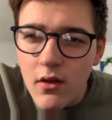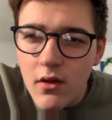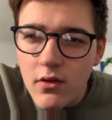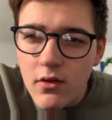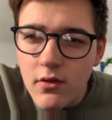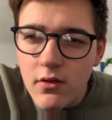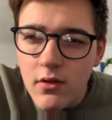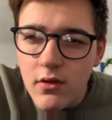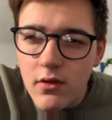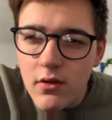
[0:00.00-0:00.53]

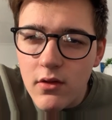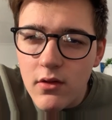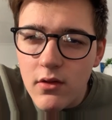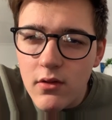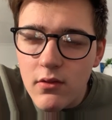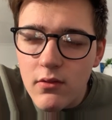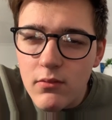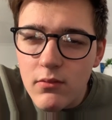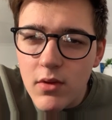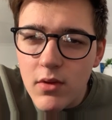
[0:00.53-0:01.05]
To
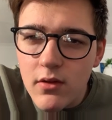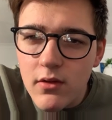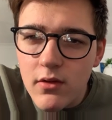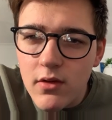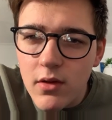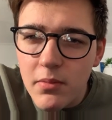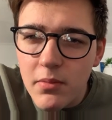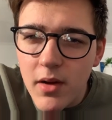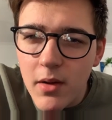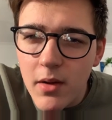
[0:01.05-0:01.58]
do my
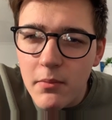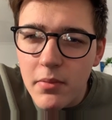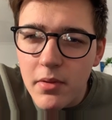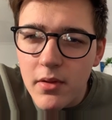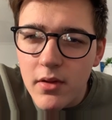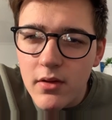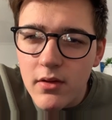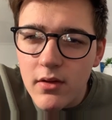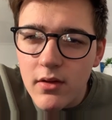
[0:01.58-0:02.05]
top up.